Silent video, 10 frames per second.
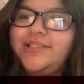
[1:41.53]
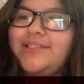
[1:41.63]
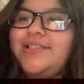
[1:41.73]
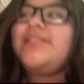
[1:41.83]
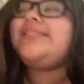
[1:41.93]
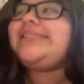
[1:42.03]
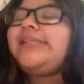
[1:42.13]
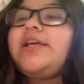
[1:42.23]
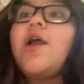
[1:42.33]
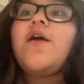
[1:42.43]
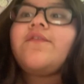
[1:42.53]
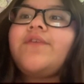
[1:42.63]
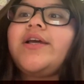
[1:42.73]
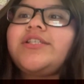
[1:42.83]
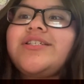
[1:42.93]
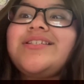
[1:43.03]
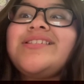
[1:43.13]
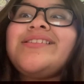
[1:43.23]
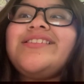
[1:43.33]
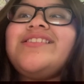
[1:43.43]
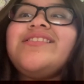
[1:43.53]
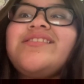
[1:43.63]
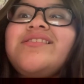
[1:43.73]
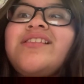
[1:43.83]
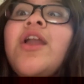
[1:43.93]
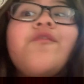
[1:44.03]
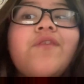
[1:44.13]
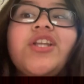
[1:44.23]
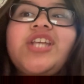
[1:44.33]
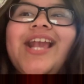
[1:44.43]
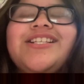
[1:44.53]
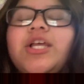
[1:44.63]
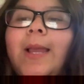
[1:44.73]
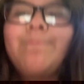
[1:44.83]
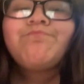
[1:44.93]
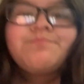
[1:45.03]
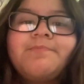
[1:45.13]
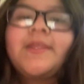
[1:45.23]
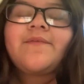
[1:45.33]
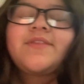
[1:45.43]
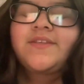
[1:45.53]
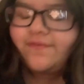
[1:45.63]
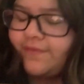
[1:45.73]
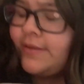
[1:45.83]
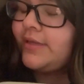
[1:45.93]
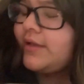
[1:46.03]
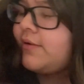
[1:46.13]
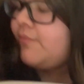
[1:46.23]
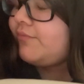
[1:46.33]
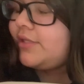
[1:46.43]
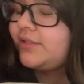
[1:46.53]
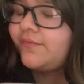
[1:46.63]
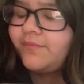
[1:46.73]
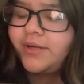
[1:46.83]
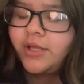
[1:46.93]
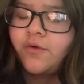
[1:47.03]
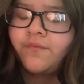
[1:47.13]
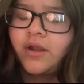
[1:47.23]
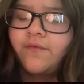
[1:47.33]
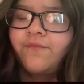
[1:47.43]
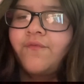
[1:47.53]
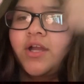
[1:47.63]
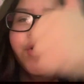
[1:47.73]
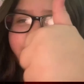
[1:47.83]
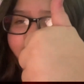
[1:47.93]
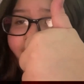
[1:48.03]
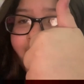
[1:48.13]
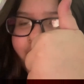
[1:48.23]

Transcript: Ugh. Fudge. Mm. Fudge cakes. Okay, give this fee of um, this video a fudge cake.